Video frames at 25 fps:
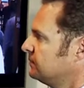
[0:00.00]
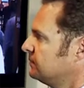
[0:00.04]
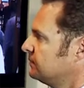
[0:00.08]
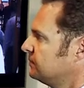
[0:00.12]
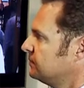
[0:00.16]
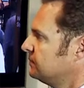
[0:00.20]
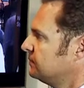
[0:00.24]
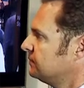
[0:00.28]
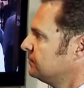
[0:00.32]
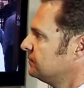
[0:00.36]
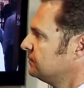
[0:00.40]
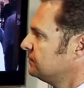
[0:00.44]

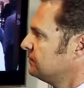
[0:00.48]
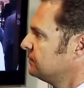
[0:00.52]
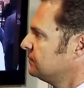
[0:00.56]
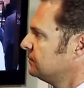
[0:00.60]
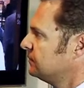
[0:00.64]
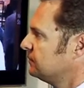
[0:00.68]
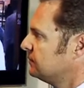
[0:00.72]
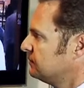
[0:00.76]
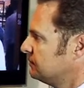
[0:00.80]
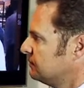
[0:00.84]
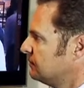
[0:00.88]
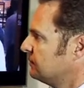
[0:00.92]

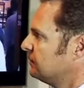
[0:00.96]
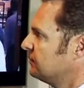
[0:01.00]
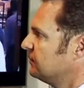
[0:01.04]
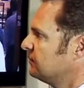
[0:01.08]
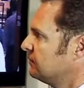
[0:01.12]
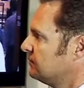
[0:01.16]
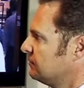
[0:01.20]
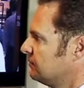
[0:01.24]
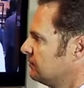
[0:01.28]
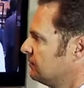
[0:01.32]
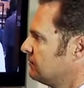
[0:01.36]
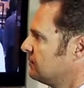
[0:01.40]

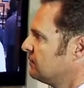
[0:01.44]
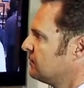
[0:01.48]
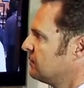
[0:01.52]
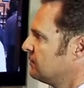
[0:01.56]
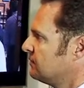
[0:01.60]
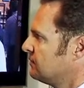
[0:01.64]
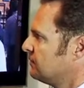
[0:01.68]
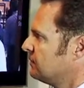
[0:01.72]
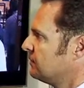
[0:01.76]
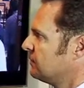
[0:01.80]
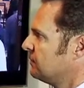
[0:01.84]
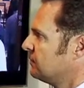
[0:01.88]

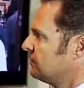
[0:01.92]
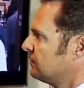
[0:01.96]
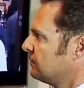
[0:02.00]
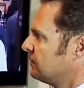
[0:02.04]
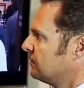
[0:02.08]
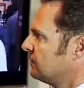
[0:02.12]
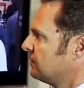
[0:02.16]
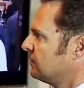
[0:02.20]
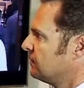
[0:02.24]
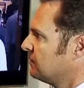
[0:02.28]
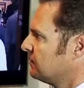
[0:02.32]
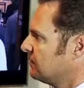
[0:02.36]

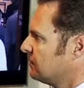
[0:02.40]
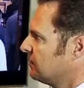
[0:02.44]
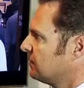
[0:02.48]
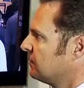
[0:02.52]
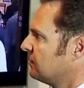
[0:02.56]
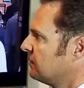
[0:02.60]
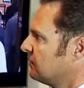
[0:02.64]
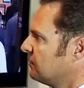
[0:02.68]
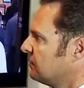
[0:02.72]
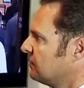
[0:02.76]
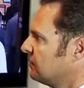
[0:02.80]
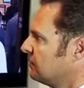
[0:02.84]

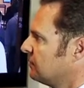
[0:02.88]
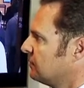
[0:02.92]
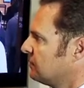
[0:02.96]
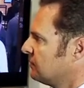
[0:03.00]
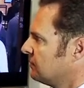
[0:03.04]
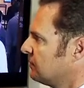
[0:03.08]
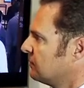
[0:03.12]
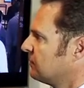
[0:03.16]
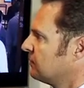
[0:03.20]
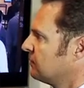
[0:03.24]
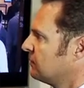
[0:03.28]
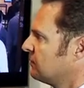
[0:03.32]

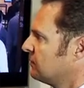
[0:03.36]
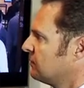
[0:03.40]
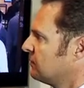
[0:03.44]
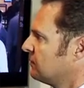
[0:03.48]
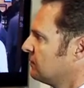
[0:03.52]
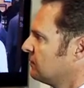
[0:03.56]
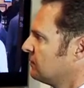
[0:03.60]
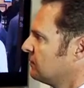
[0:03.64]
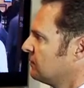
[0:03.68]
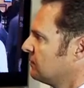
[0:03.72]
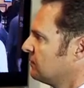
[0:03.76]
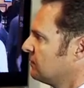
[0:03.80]

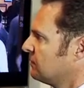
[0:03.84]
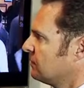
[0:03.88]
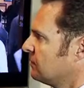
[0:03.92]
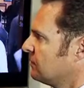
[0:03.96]
(not speaking)